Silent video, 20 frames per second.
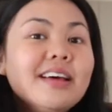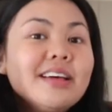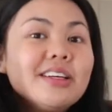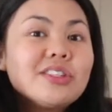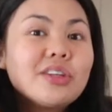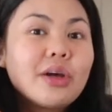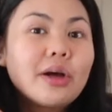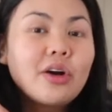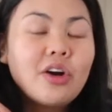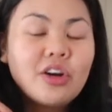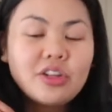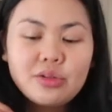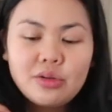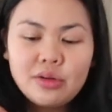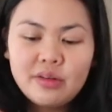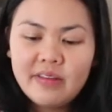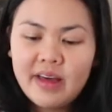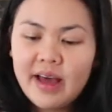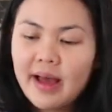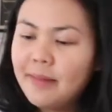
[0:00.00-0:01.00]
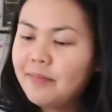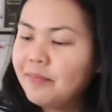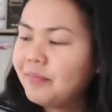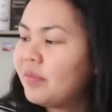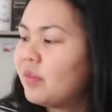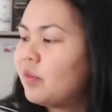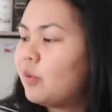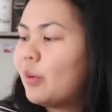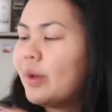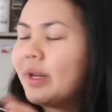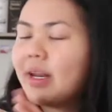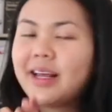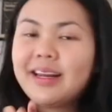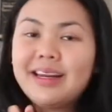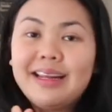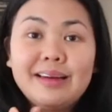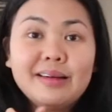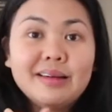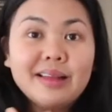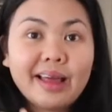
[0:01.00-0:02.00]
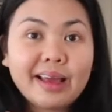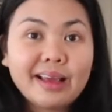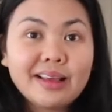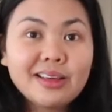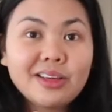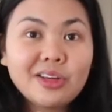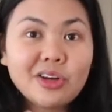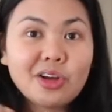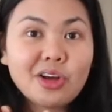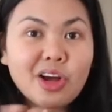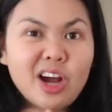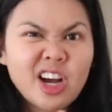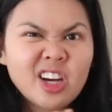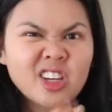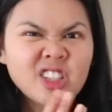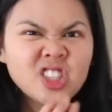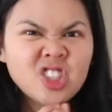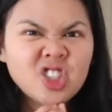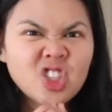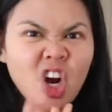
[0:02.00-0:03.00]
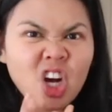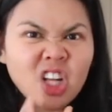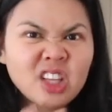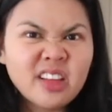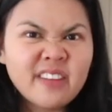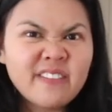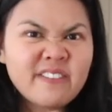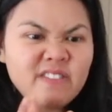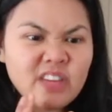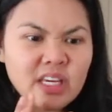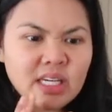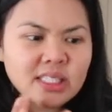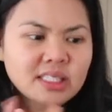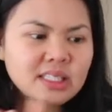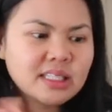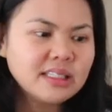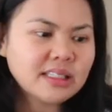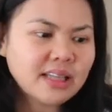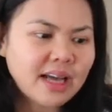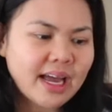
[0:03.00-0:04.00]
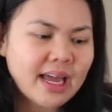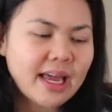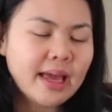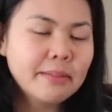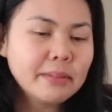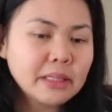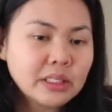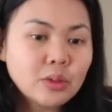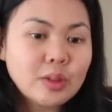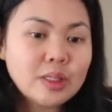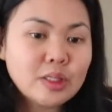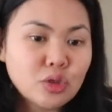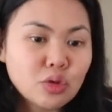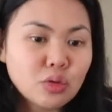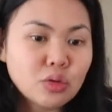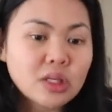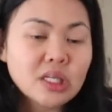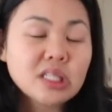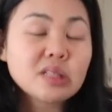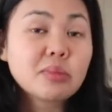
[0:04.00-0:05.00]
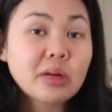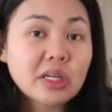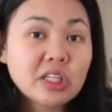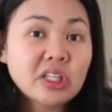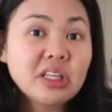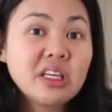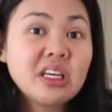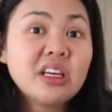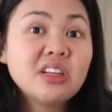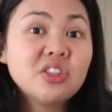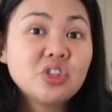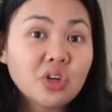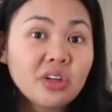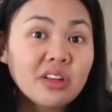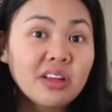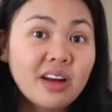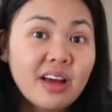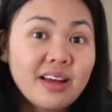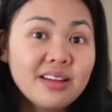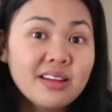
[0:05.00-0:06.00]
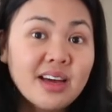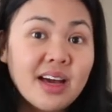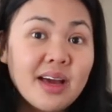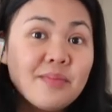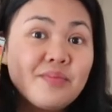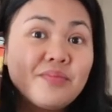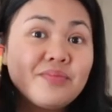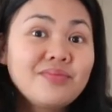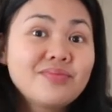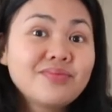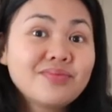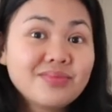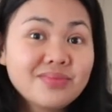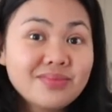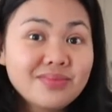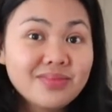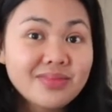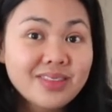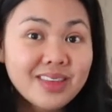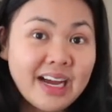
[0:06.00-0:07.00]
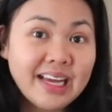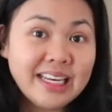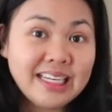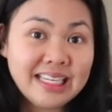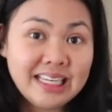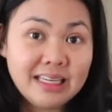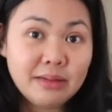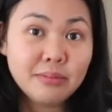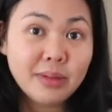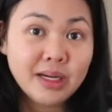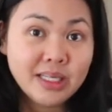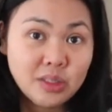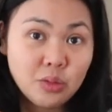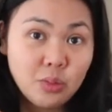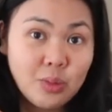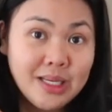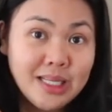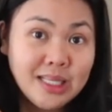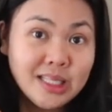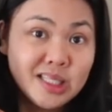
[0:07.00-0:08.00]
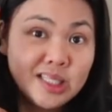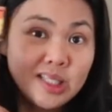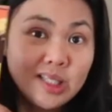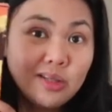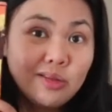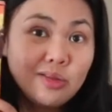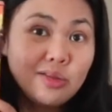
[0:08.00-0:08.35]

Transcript: So I got two of that for when I need, like, you know, a good chocolate fix, because I am a sweet tooth, especially during the nighttime. I need my sweets.